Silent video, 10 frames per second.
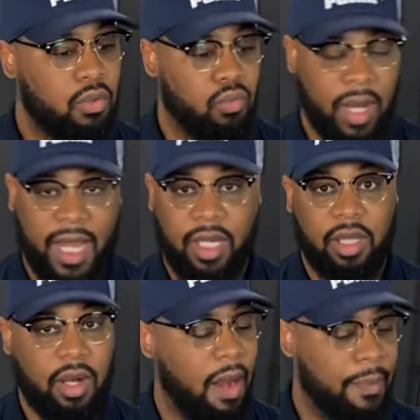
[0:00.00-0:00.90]

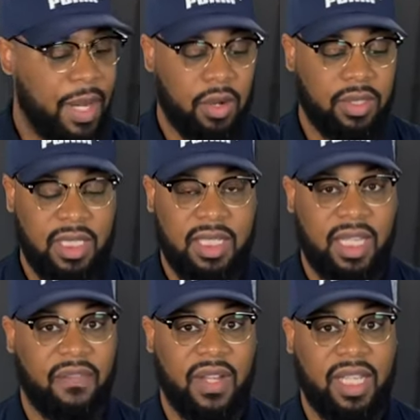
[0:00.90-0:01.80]
regular apparel
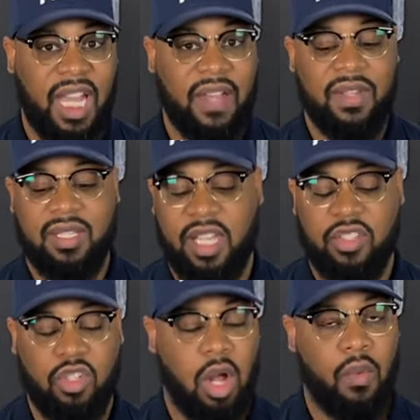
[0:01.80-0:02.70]
DTF on canvas
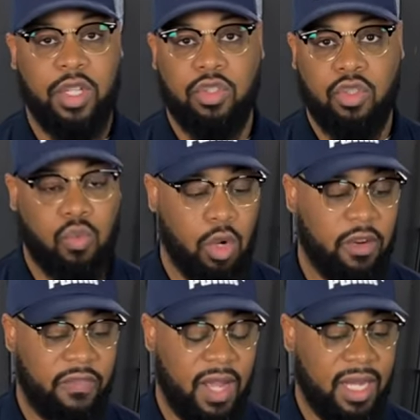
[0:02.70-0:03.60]
is going to
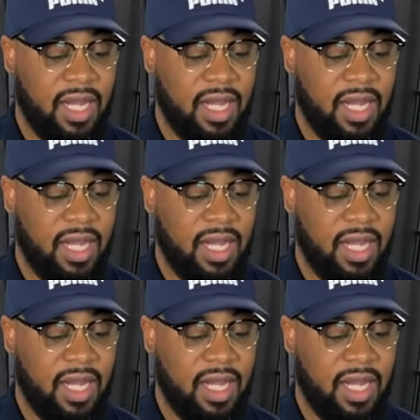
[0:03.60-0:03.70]
work fine.